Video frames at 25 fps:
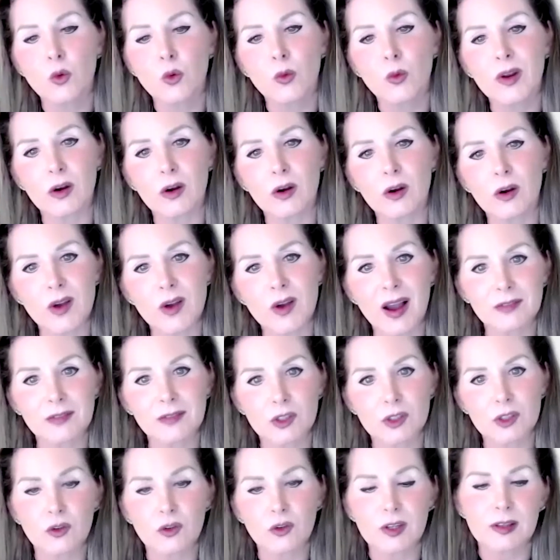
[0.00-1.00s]
we also have to
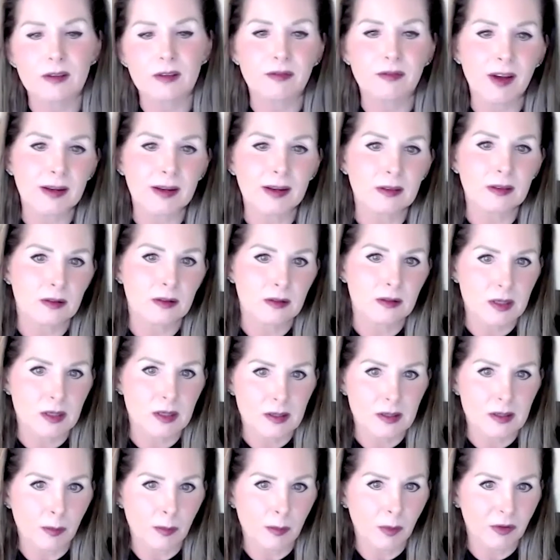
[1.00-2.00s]
look at the fact that
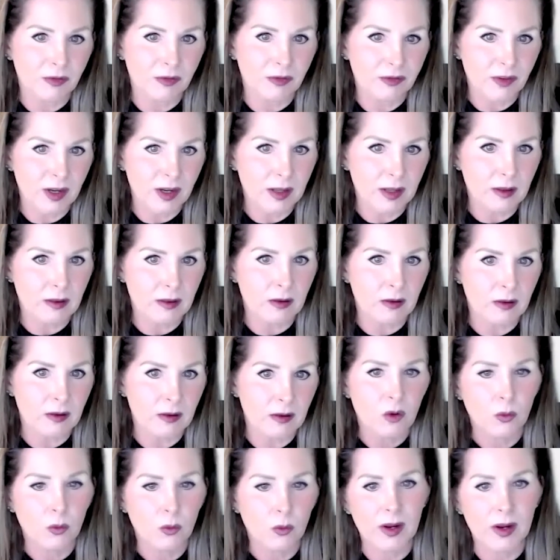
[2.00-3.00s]
December 5th,
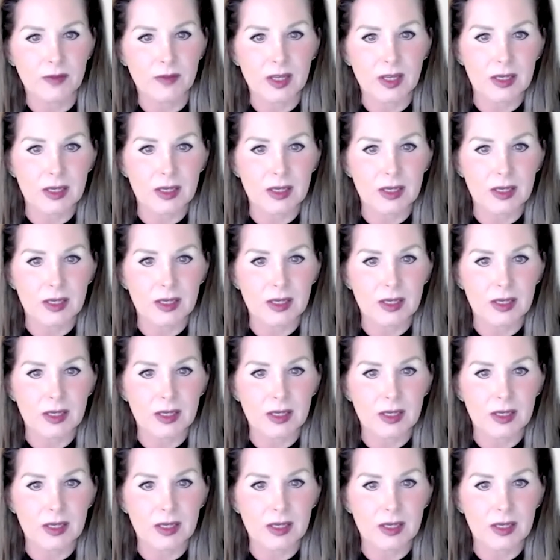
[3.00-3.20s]
we have the